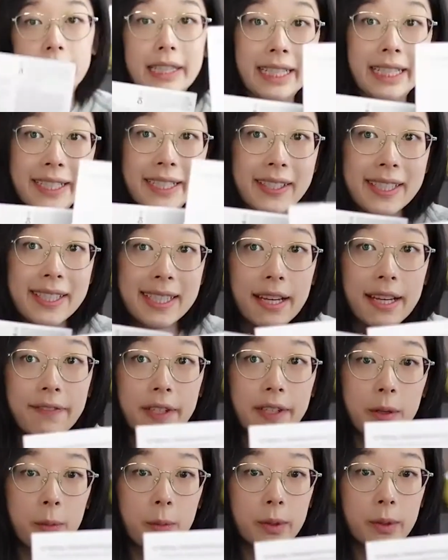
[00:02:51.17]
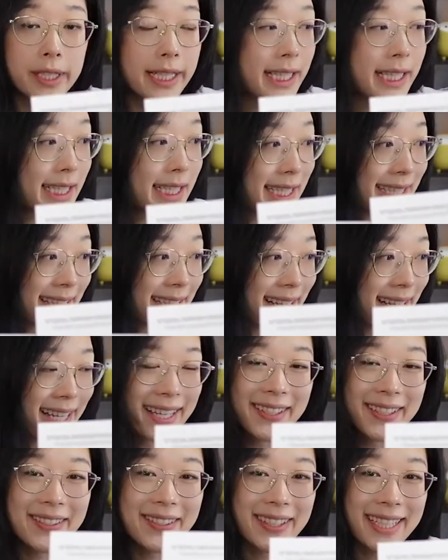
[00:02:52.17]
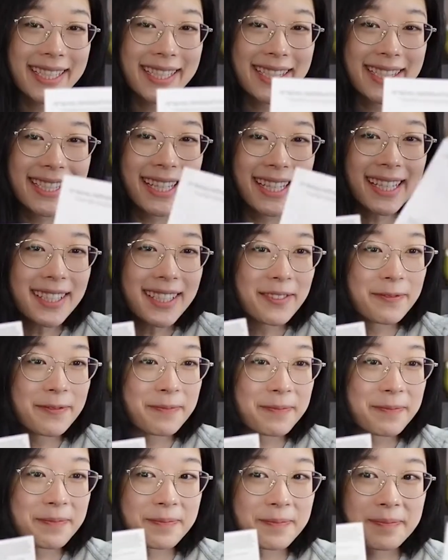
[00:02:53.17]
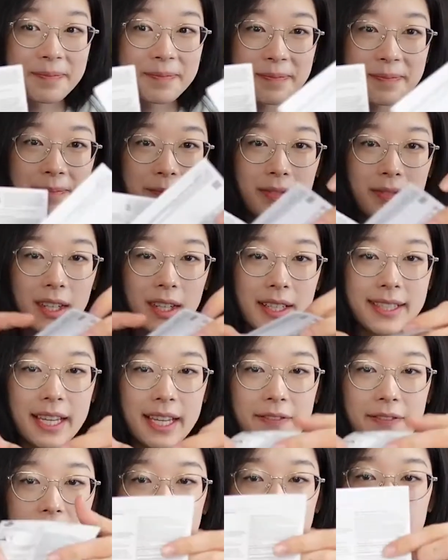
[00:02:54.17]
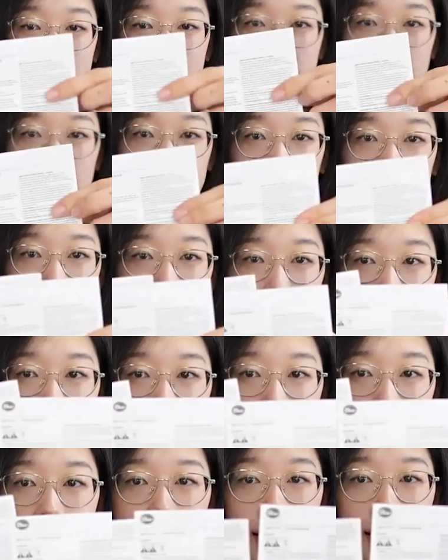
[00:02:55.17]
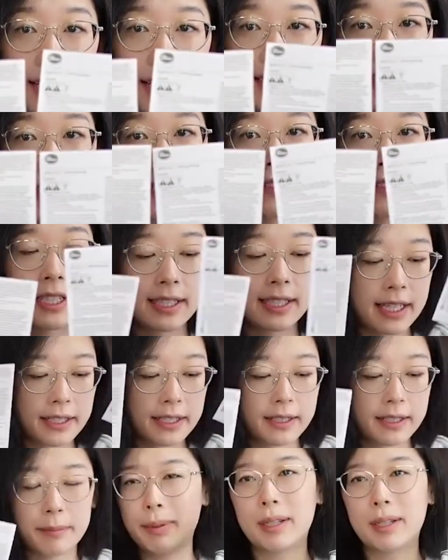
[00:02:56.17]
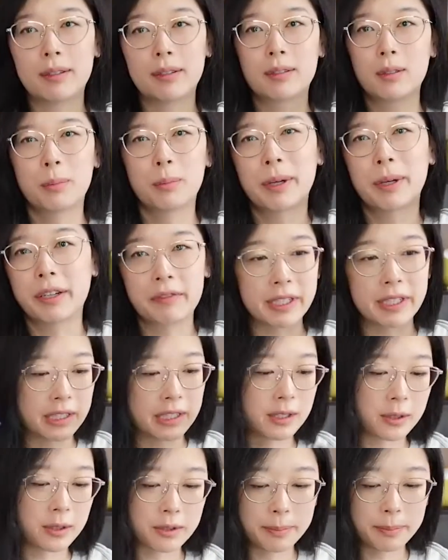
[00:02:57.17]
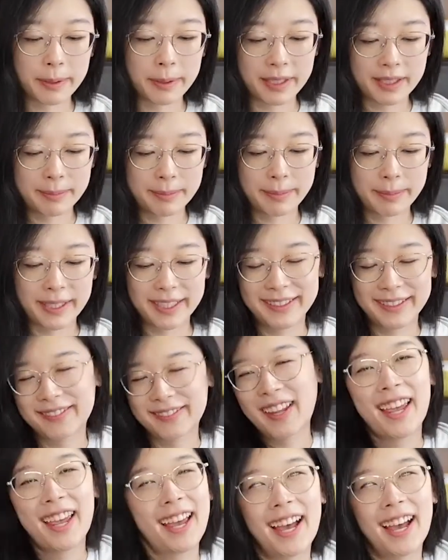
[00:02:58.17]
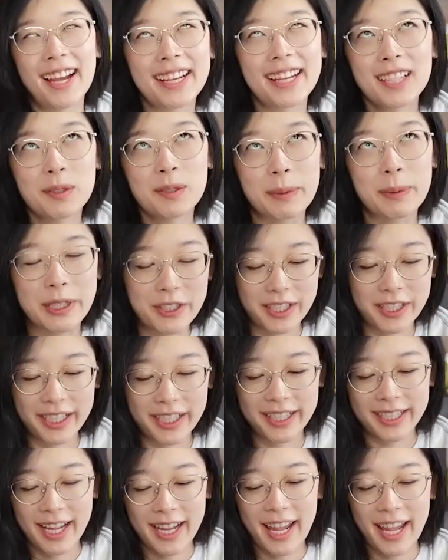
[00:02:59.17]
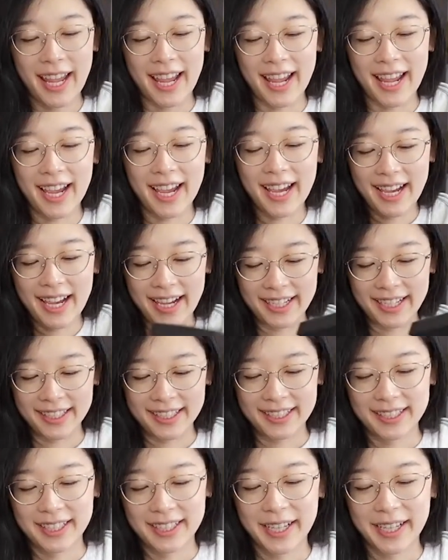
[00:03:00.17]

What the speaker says: their little safety warnings, as you can see, safety pamphlets, etc., but nobody reads those parts, but I guess we should. And